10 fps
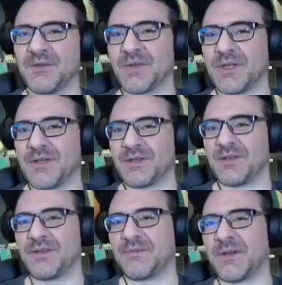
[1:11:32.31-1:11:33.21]
But at
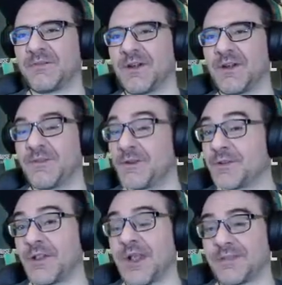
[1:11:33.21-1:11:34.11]
my very
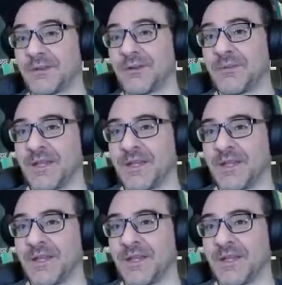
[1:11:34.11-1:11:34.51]
first classroom